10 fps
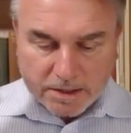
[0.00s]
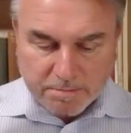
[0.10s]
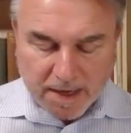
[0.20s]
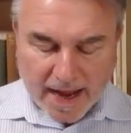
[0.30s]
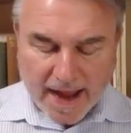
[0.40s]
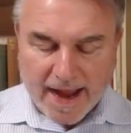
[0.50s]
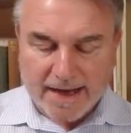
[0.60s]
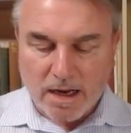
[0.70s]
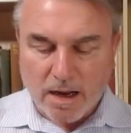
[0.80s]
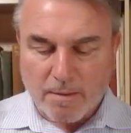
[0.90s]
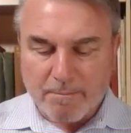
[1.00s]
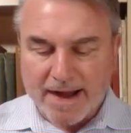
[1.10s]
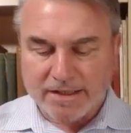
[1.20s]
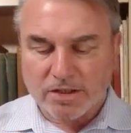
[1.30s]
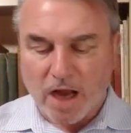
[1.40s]
began a
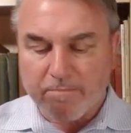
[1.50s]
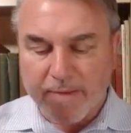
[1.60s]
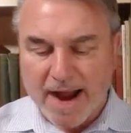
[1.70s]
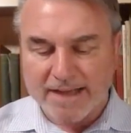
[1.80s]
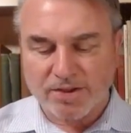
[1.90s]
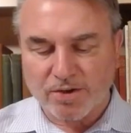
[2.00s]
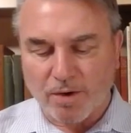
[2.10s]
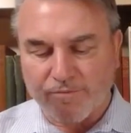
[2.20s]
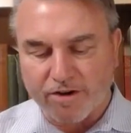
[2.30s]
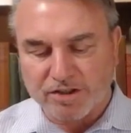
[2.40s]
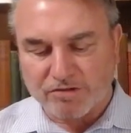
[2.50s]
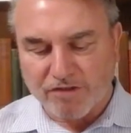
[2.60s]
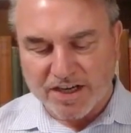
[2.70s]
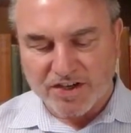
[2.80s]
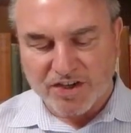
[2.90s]
pattern of
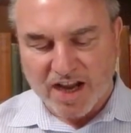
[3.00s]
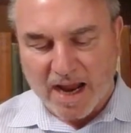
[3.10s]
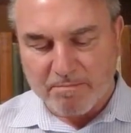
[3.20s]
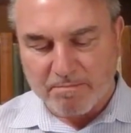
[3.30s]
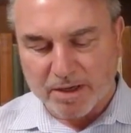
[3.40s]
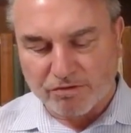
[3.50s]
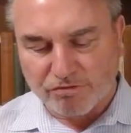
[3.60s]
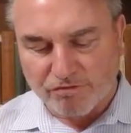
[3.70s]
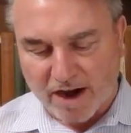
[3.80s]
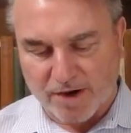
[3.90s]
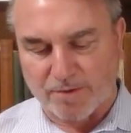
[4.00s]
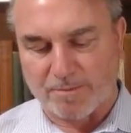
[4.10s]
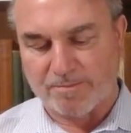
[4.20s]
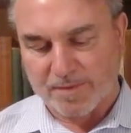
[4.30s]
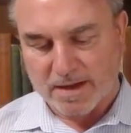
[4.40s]
frustration and betrayal
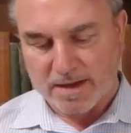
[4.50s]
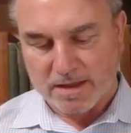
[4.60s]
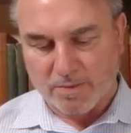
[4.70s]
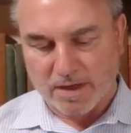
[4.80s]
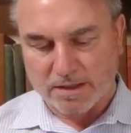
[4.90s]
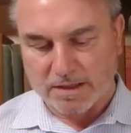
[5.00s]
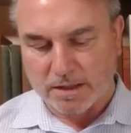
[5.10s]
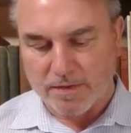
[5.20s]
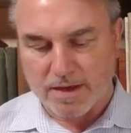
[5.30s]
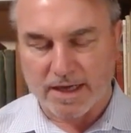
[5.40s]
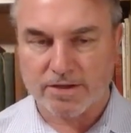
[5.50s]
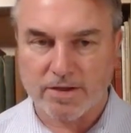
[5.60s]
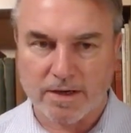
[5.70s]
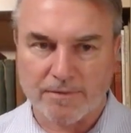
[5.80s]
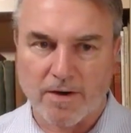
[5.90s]
that will continue for the next
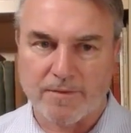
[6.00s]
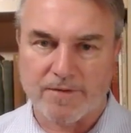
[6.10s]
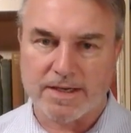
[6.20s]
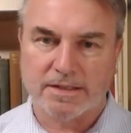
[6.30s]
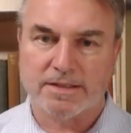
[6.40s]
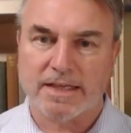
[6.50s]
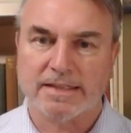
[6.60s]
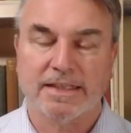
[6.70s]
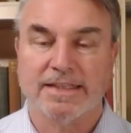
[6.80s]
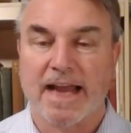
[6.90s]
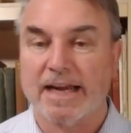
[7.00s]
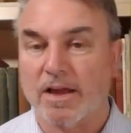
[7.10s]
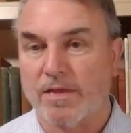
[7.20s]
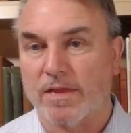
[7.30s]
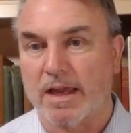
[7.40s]
35 years, because that's exactly,
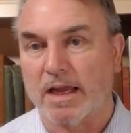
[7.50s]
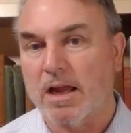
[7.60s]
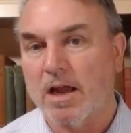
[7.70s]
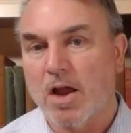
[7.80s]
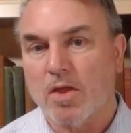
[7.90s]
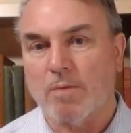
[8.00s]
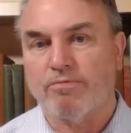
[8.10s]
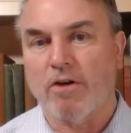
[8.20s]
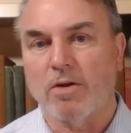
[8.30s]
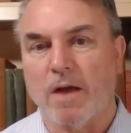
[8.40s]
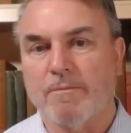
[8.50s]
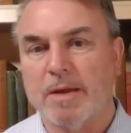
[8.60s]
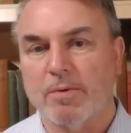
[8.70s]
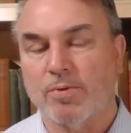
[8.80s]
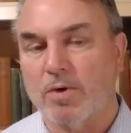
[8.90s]
I think, that pro-life
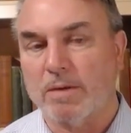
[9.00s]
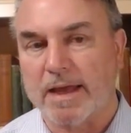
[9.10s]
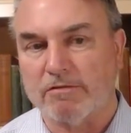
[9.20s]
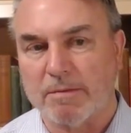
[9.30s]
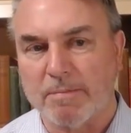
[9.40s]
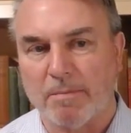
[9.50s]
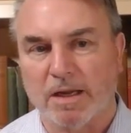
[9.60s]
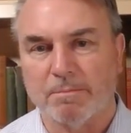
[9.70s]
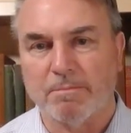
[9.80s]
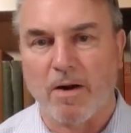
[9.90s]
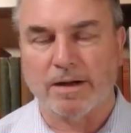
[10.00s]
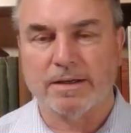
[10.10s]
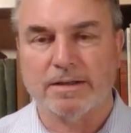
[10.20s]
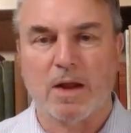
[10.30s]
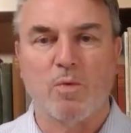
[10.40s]
people thought about the Republican Party.
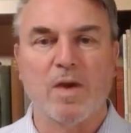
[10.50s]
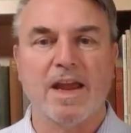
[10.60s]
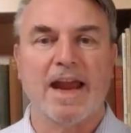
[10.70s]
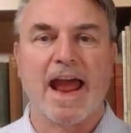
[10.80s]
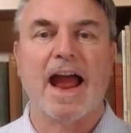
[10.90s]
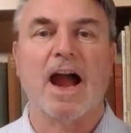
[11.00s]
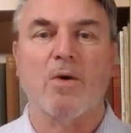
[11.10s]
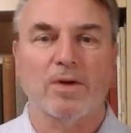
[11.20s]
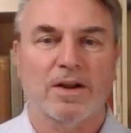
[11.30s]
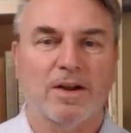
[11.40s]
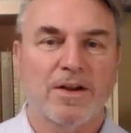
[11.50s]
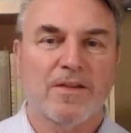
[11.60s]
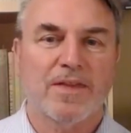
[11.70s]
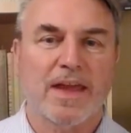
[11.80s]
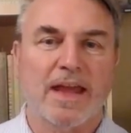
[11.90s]
They wheel out
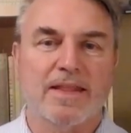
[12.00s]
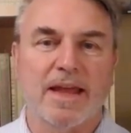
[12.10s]
their